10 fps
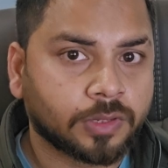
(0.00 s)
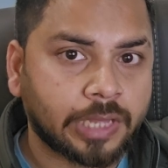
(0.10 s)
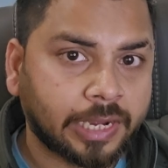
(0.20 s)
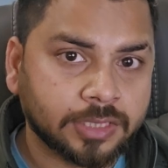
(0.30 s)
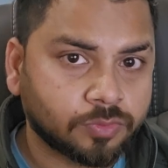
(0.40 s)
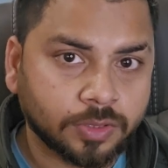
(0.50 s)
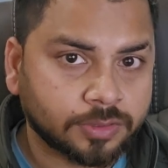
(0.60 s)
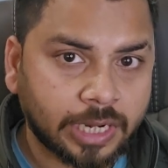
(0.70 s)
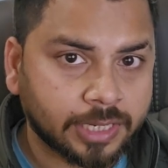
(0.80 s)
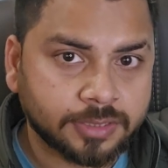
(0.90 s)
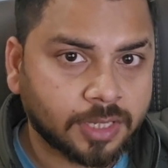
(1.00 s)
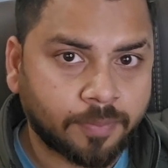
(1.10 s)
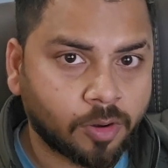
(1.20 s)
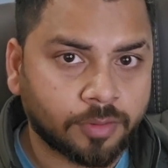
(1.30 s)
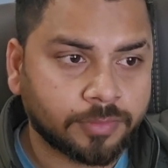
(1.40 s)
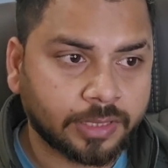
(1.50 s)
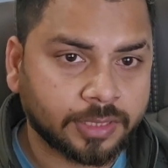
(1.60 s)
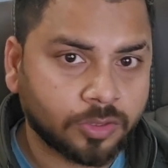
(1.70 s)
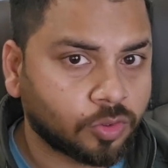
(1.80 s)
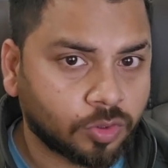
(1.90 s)
that is their problem, that
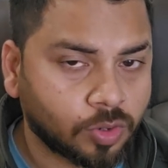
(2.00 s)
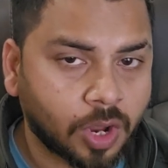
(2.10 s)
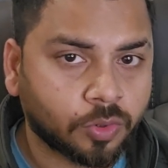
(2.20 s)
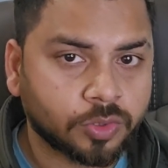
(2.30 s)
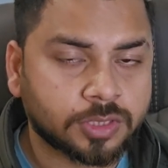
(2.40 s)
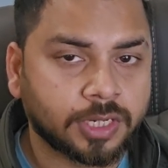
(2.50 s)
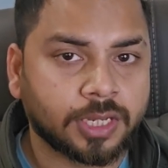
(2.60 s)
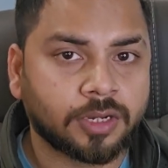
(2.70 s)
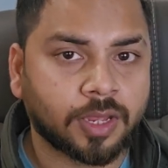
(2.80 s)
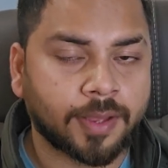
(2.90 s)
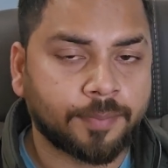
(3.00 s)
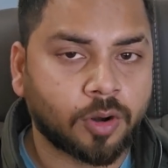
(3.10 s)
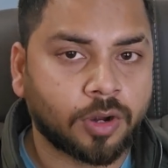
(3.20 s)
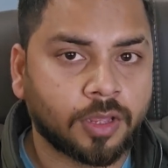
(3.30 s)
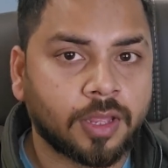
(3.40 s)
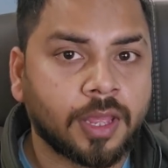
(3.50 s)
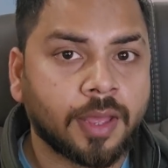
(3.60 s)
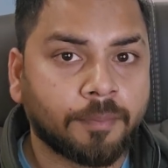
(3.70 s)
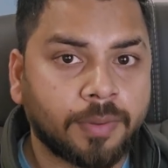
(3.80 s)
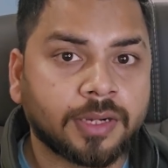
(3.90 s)
they don't know how to study in abroad.
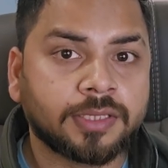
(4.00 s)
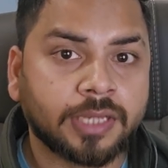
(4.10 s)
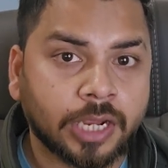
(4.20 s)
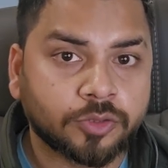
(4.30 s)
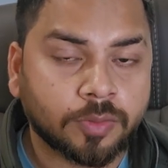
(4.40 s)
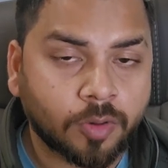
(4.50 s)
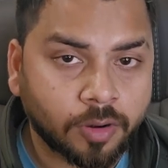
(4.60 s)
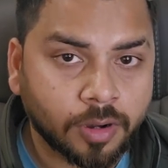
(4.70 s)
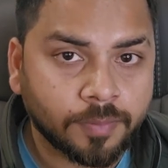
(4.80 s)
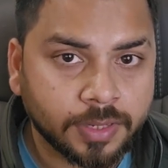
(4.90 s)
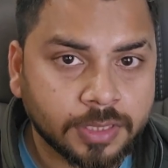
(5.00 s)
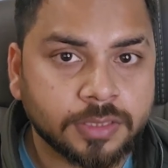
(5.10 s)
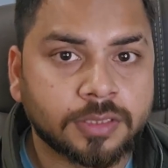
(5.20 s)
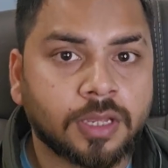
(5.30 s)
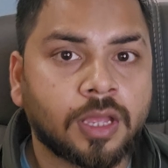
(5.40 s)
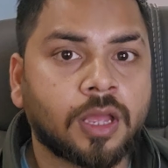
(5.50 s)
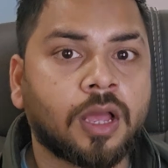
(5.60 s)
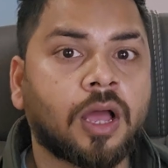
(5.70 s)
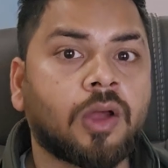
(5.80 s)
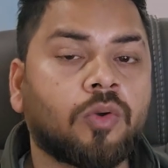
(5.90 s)
But their actual problem is
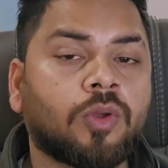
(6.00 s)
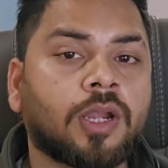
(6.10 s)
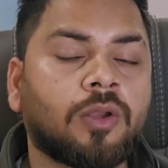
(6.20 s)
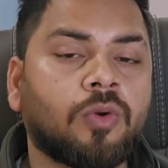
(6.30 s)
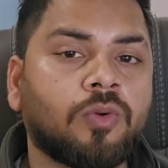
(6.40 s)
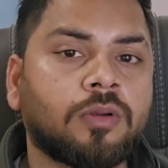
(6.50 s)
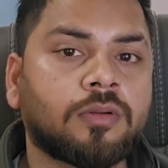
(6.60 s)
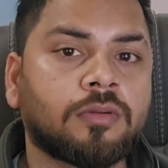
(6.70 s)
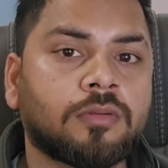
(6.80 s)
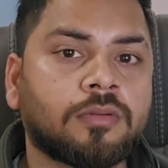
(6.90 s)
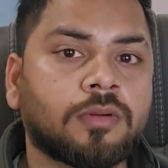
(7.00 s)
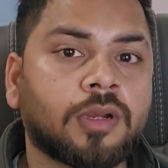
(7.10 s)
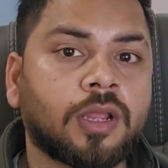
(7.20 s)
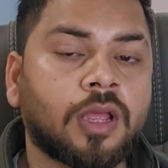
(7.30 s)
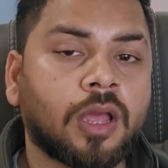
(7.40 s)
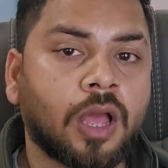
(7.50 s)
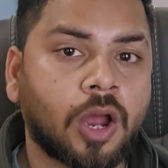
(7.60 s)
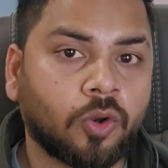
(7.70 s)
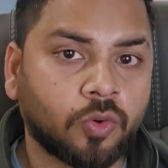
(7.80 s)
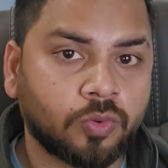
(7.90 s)
how to get loan,
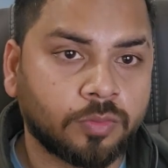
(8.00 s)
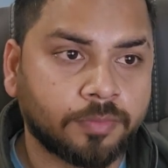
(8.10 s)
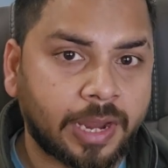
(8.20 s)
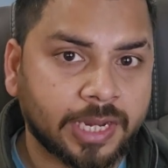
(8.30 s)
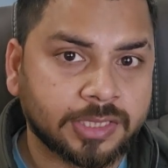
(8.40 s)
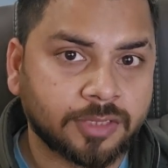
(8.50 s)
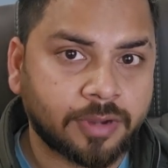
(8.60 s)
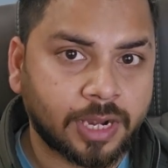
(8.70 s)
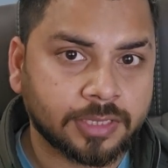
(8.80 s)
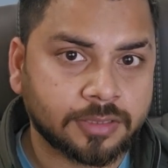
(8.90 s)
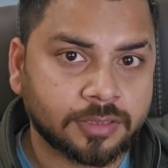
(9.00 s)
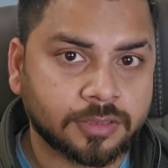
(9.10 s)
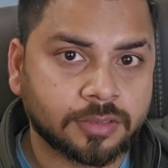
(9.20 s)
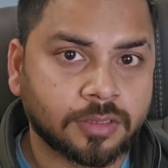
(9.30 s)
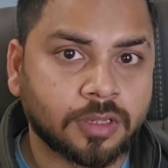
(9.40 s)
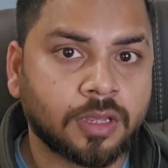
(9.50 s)
how to manage the finances,